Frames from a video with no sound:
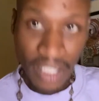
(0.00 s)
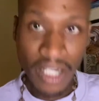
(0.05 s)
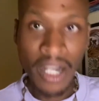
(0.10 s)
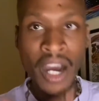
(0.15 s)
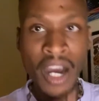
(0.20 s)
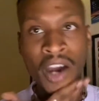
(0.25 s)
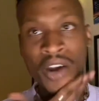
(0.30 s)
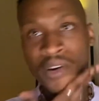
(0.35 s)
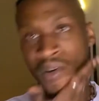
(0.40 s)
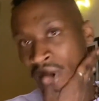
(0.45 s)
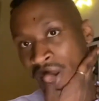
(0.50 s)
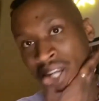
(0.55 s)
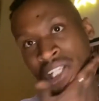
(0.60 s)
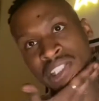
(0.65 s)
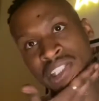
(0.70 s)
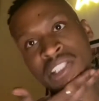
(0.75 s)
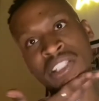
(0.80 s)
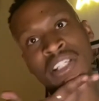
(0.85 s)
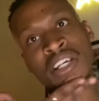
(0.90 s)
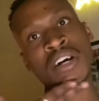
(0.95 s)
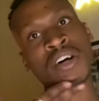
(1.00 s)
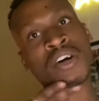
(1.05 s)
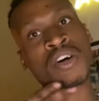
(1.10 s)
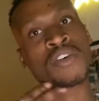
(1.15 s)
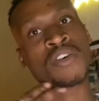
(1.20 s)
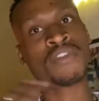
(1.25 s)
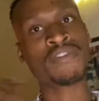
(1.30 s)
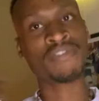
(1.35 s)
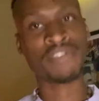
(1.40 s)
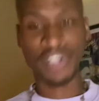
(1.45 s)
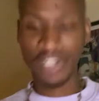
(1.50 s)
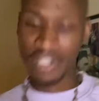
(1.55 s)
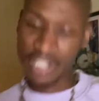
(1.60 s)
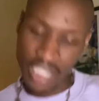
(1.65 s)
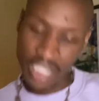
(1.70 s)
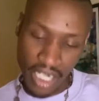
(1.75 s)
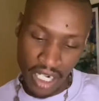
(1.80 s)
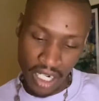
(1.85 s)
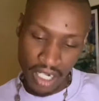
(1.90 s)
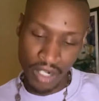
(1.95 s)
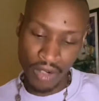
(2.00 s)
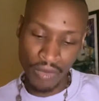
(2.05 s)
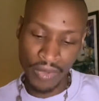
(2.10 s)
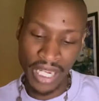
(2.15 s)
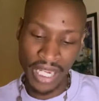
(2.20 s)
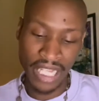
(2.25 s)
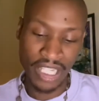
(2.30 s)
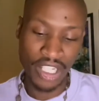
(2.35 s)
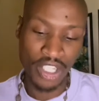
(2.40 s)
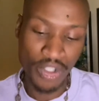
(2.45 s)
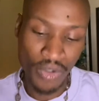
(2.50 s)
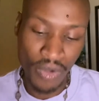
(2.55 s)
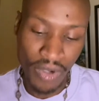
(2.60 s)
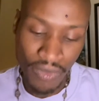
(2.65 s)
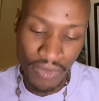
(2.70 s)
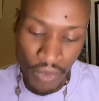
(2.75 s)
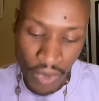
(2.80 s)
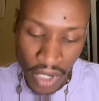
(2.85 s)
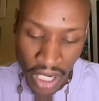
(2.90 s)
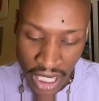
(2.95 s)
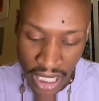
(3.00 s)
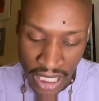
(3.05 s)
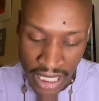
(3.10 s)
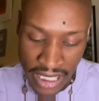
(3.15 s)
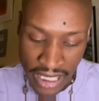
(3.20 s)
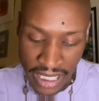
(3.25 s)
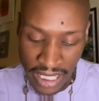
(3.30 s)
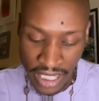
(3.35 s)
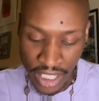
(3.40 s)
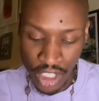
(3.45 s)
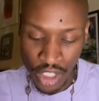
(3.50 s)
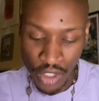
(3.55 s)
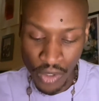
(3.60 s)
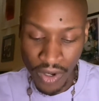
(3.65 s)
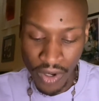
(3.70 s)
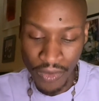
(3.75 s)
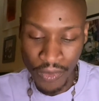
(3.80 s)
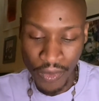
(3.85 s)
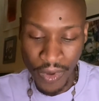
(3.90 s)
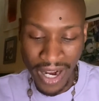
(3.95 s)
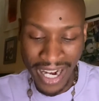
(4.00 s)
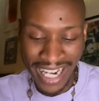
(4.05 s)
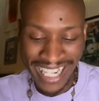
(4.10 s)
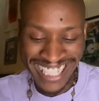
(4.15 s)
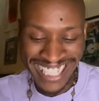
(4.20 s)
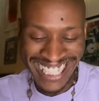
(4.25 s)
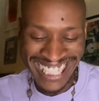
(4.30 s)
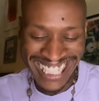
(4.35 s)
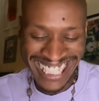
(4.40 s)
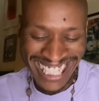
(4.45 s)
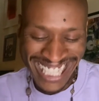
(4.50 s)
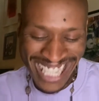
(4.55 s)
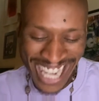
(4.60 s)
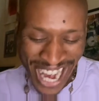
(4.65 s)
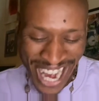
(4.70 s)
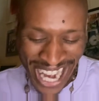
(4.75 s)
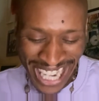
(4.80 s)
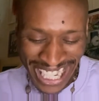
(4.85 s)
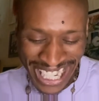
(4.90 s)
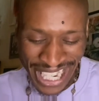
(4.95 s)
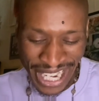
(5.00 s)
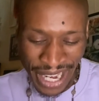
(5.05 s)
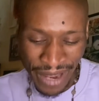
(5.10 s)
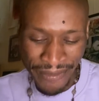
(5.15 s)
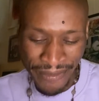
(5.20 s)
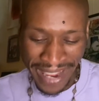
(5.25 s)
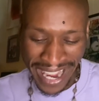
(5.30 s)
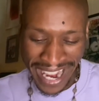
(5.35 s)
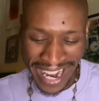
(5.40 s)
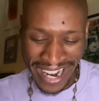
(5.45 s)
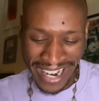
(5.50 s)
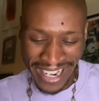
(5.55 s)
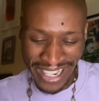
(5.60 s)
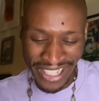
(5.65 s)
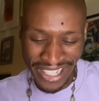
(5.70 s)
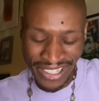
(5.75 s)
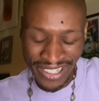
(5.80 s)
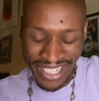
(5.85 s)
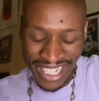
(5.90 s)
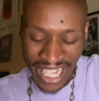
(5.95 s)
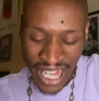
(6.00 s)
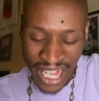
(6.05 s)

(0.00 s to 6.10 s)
All right, so Virgo, we got the Two of Wands, and the Two of Wands is talking about